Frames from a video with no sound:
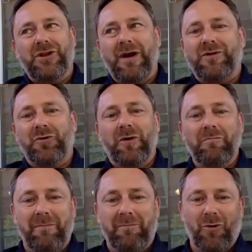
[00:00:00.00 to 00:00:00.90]
you have to
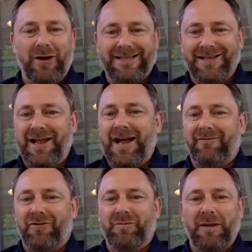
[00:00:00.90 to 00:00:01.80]
remember what it's
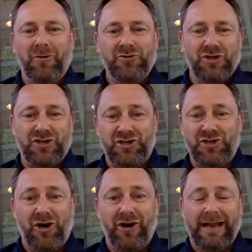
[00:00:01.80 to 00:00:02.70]
like for people just
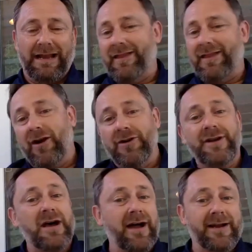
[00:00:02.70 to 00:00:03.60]
starting. They are
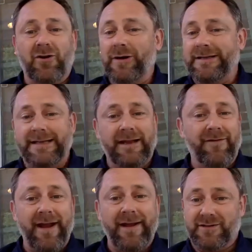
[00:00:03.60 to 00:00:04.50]
not going to
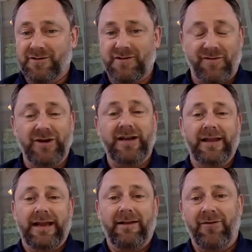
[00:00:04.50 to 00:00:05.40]
give answers
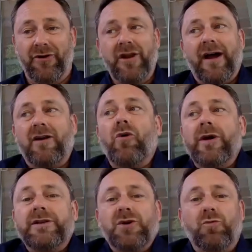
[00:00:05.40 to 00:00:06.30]
freely. They're not
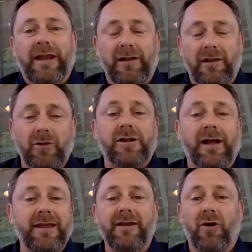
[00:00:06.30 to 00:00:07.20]
going to, it'll look
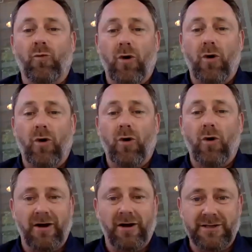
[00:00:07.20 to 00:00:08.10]
like they don't want to
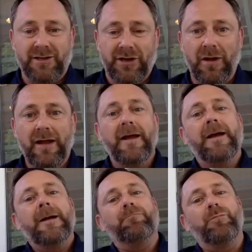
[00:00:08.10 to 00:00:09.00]
talk to you,
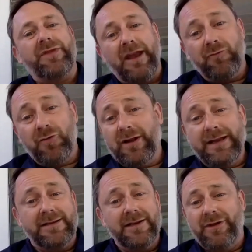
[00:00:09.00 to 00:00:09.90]
mm-hmm. but they
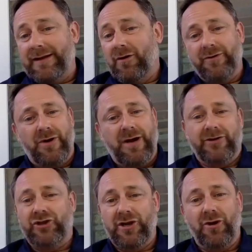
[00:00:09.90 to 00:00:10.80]
really do. They don't know how
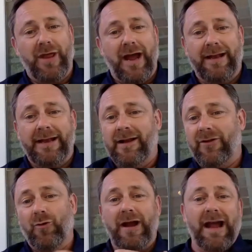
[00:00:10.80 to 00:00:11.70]
to show that any
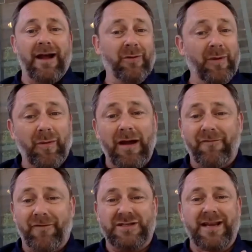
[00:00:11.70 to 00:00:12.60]
other way. I remember my
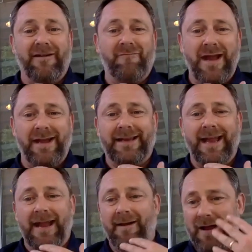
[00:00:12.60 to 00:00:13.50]
first day of band
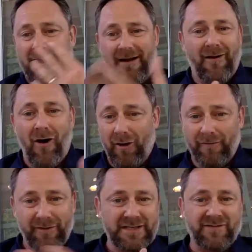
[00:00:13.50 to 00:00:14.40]
camp.
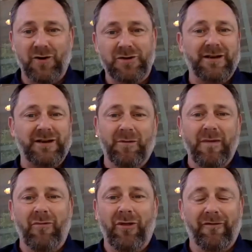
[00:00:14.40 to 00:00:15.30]
All of these folks here
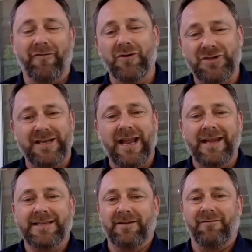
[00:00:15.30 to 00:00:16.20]
remember their first
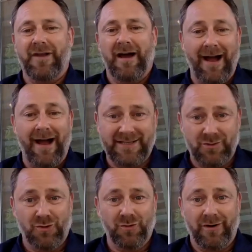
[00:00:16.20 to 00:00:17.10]
days of the high
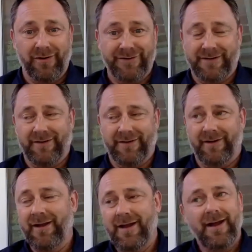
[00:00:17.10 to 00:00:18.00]
school
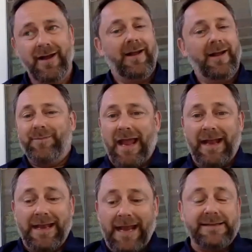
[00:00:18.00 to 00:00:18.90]
rehearsal, and
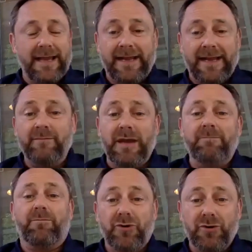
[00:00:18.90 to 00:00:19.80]
it, it can be
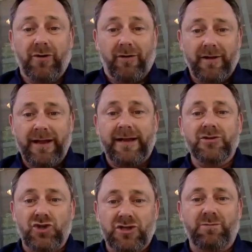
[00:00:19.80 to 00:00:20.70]
brutal. It can
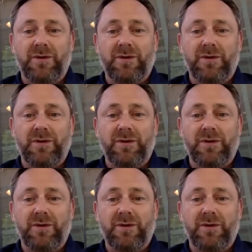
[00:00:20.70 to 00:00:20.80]
just